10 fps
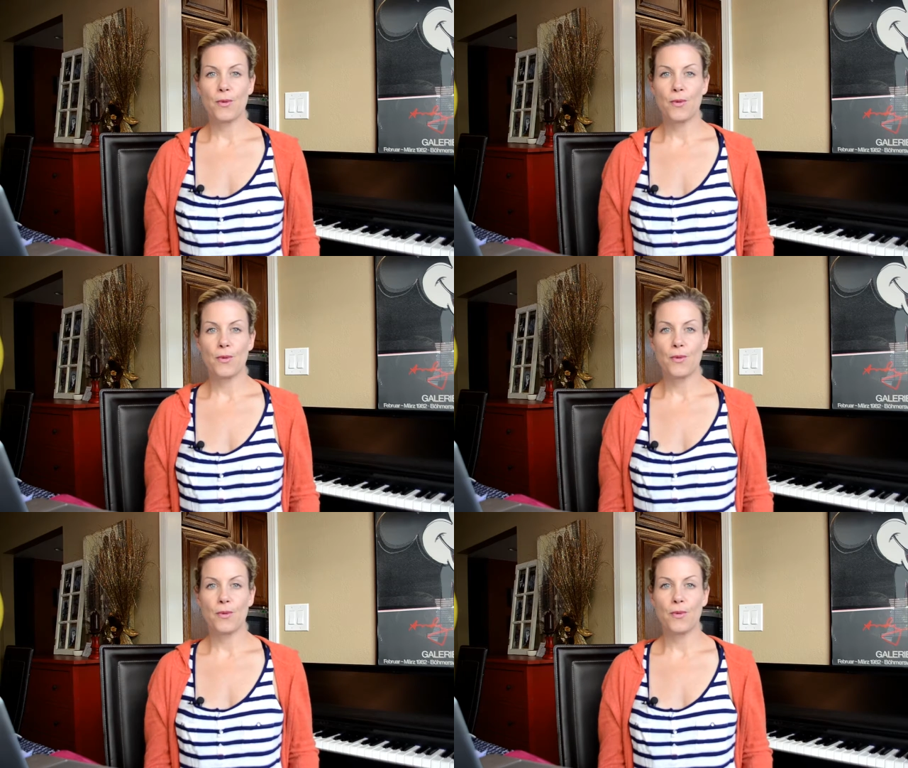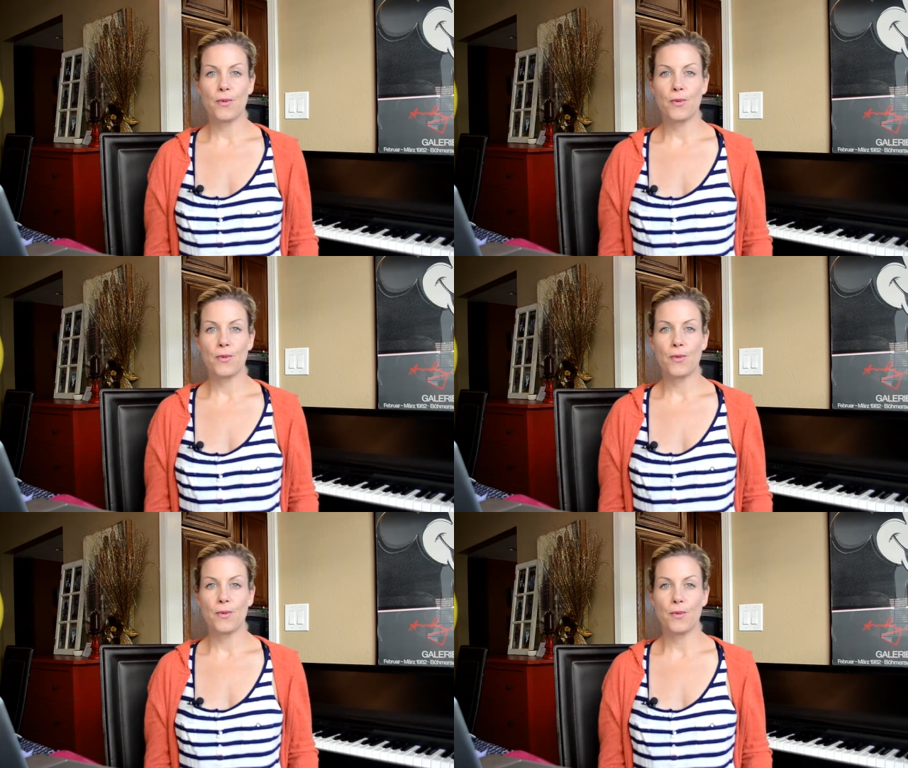
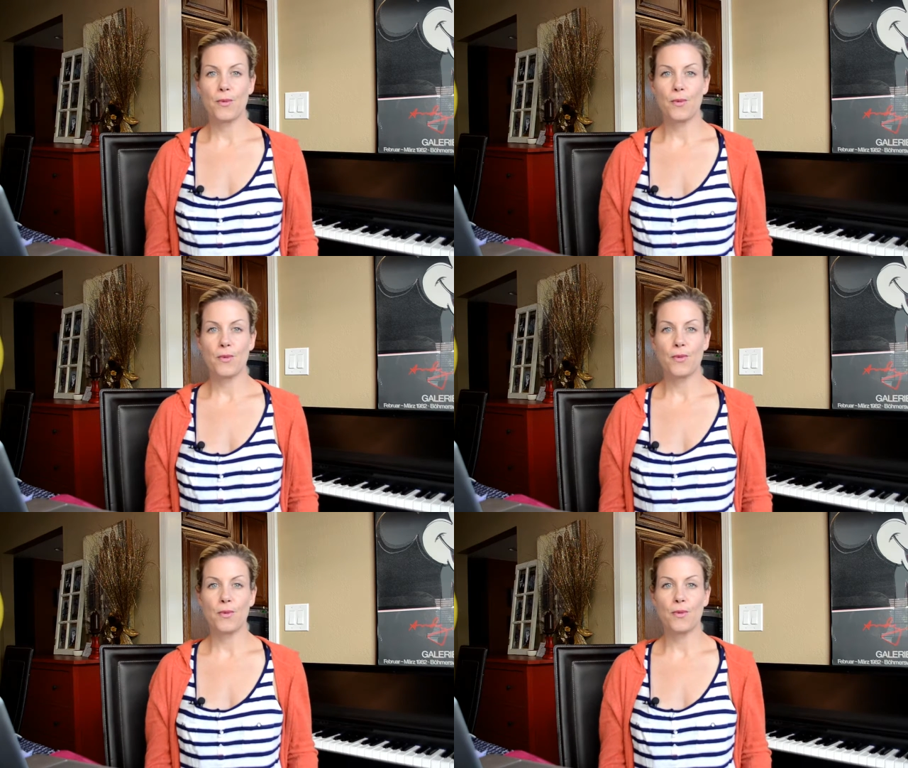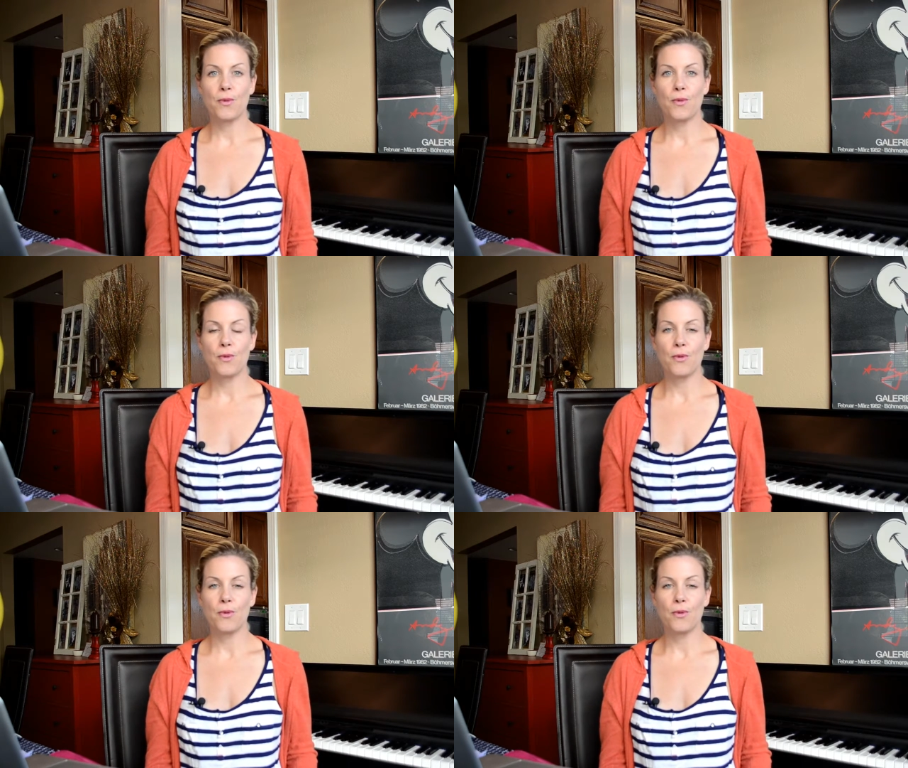[no speech]